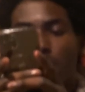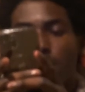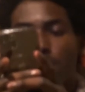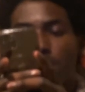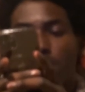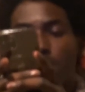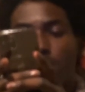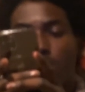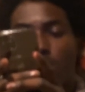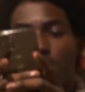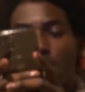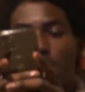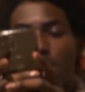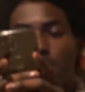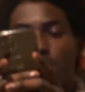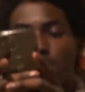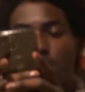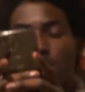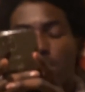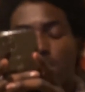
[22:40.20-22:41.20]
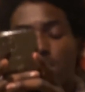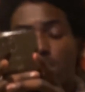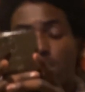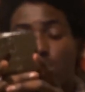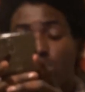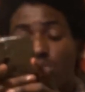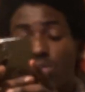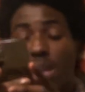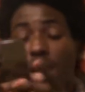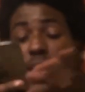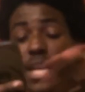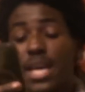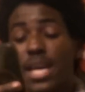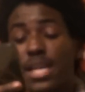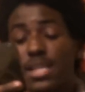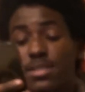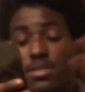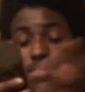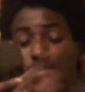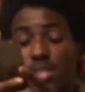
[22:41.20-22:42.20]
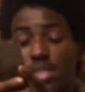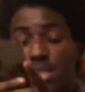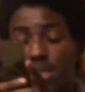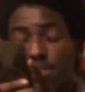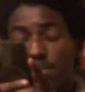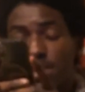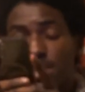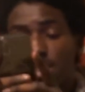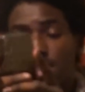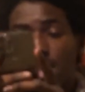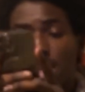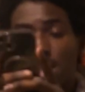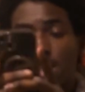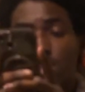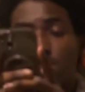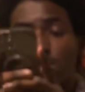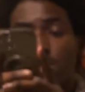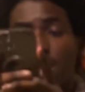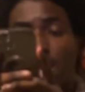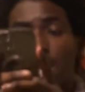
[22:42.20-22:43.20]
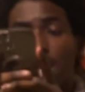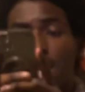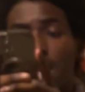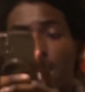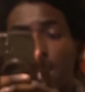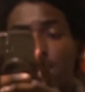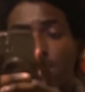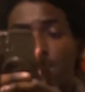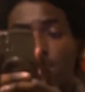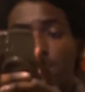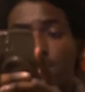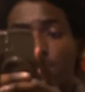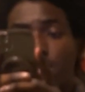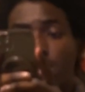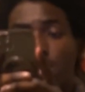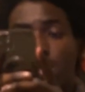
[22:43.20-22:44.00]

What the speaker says: But I'm grinding, bro. You gotta have some sleepless nights. You gotta have some,